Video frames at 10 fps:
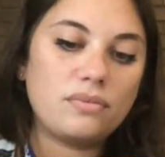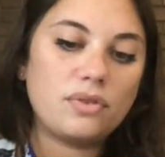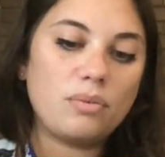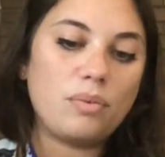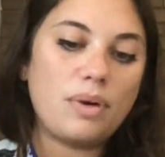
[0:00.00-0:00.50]

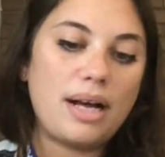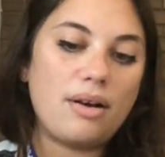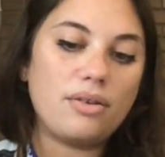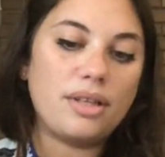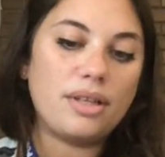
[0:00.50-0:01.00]

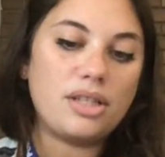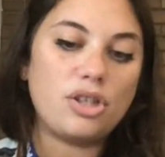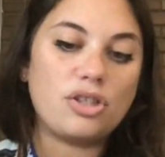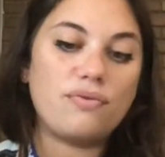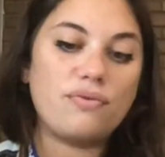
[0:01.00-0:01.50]
Wow, this
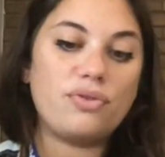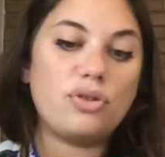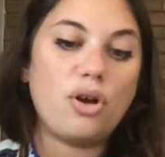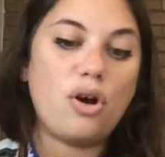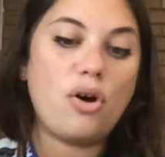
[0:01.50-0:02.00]
looks
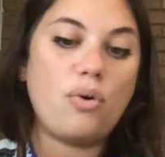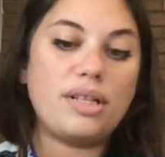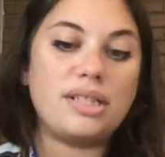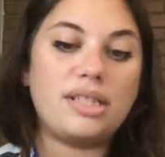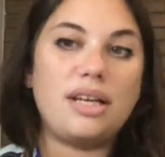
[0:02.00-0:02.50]
so
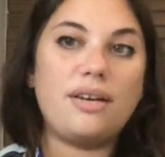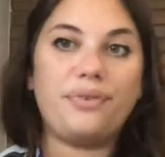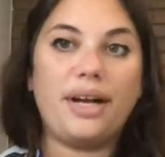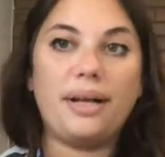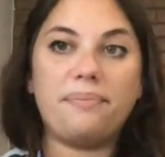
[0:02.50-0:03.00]

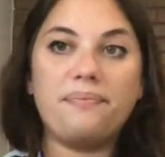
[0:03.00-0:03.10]
different.